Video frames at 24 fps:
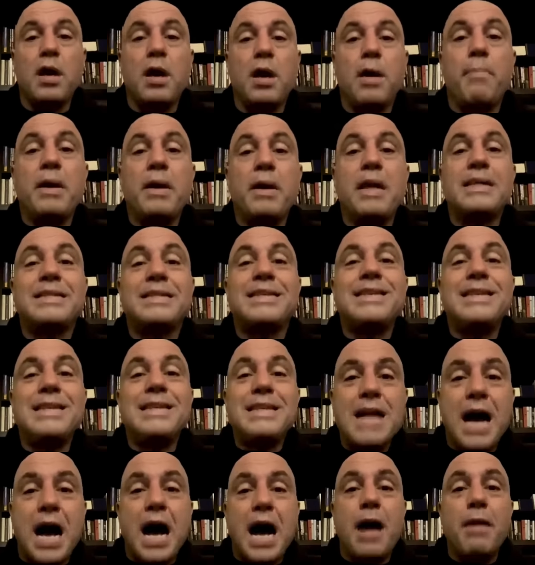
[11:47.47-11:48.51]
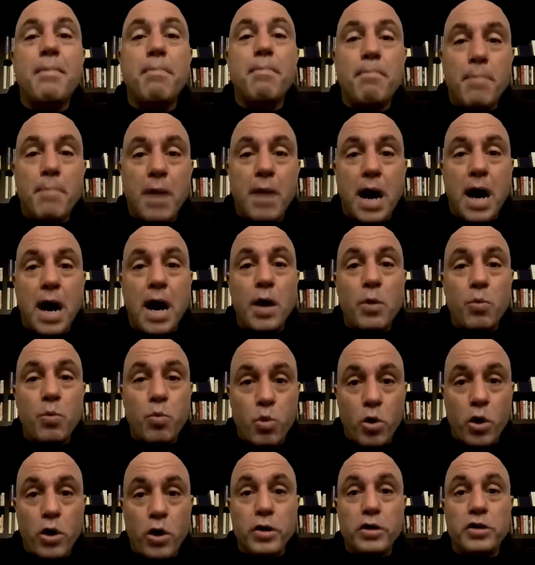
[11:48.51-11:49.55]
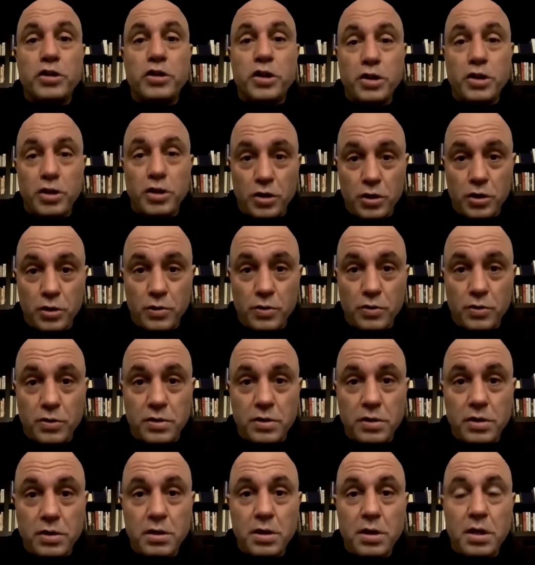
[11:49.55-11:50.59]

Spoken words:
but it's not my word to use.